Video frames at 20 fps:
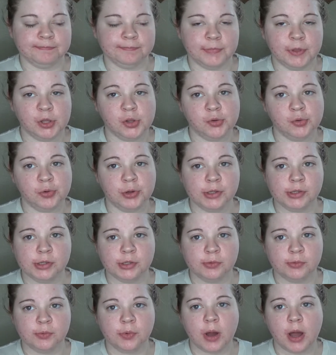the
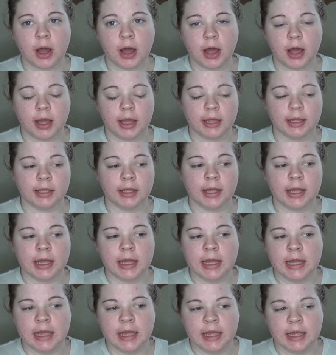reason why
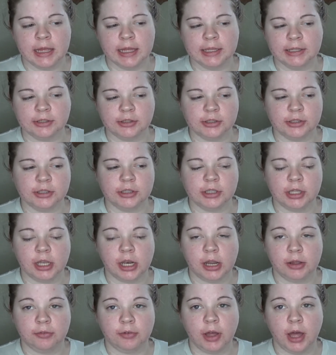is just
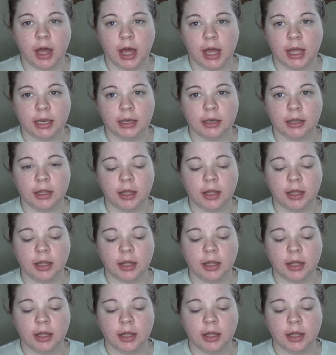that I've kind